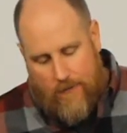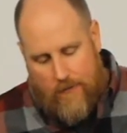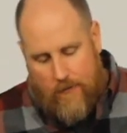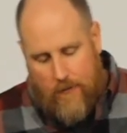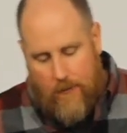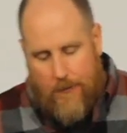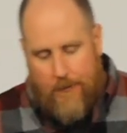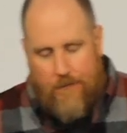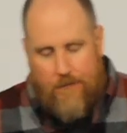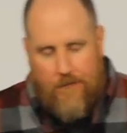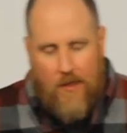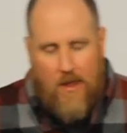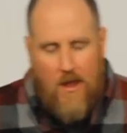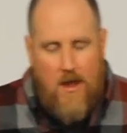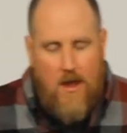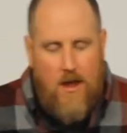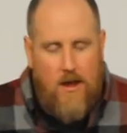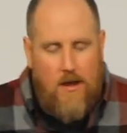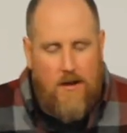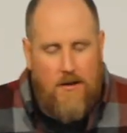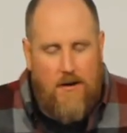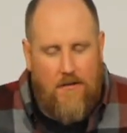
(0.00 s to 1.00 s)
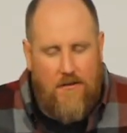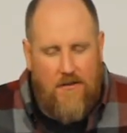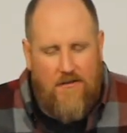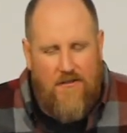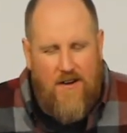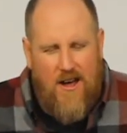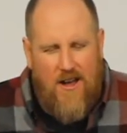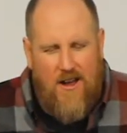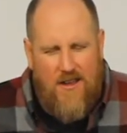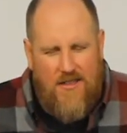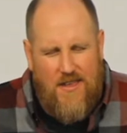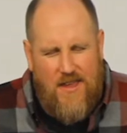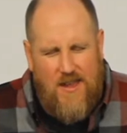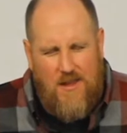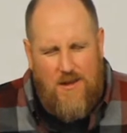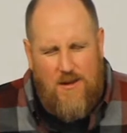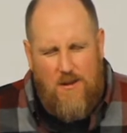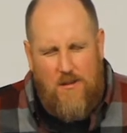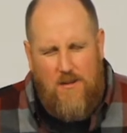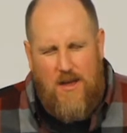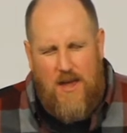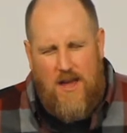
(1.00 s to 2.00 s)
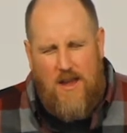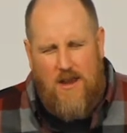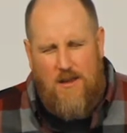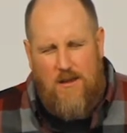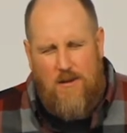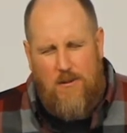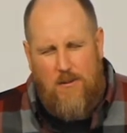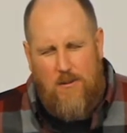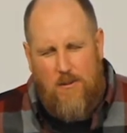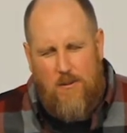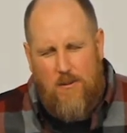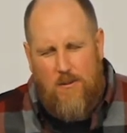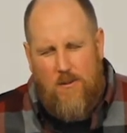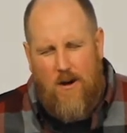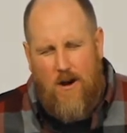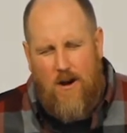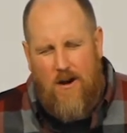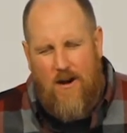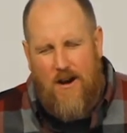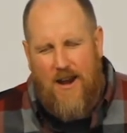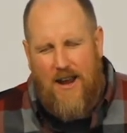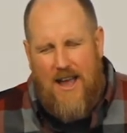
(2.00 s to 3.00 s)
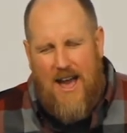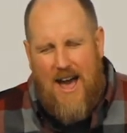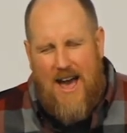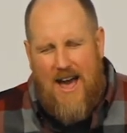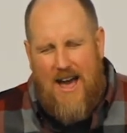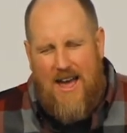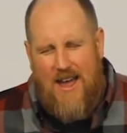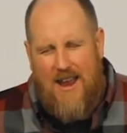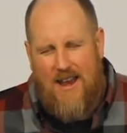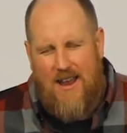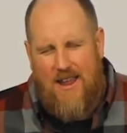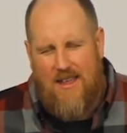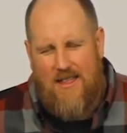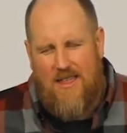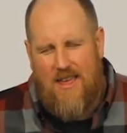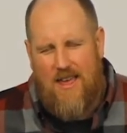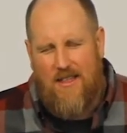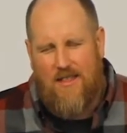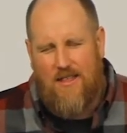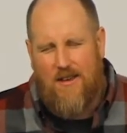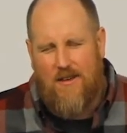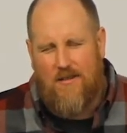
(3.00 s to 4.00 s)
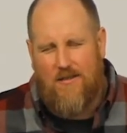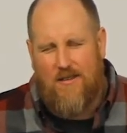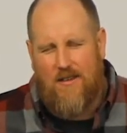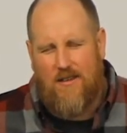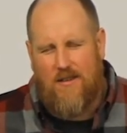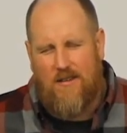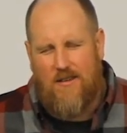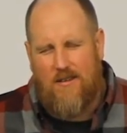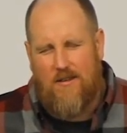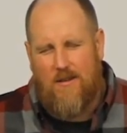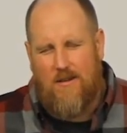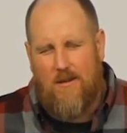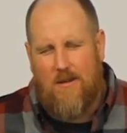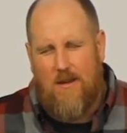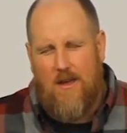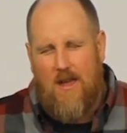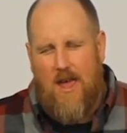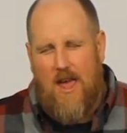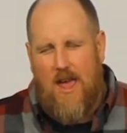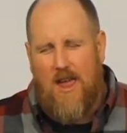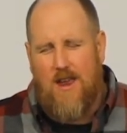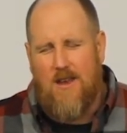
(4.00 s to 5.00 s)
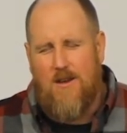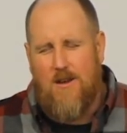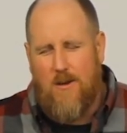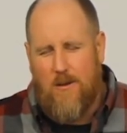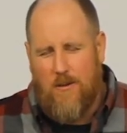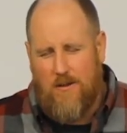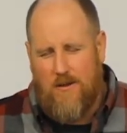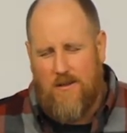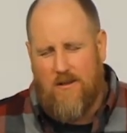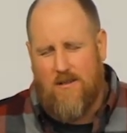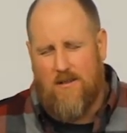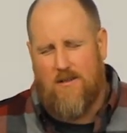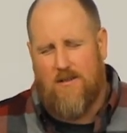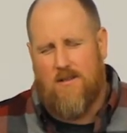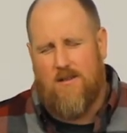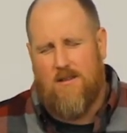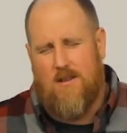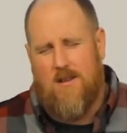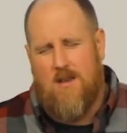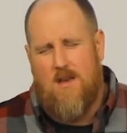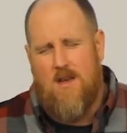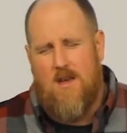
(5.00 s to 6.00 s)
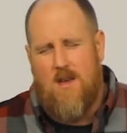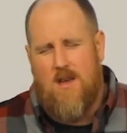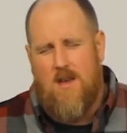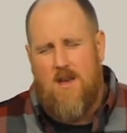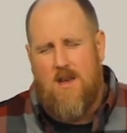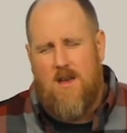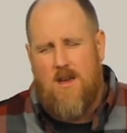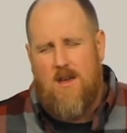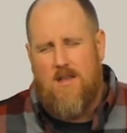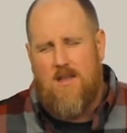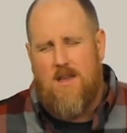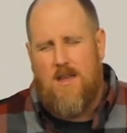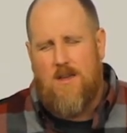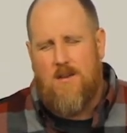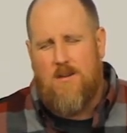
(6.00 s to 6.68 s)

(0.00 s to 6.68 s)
So, dear Heavenly Father, I thank you that you are a God that loves us and knows us. That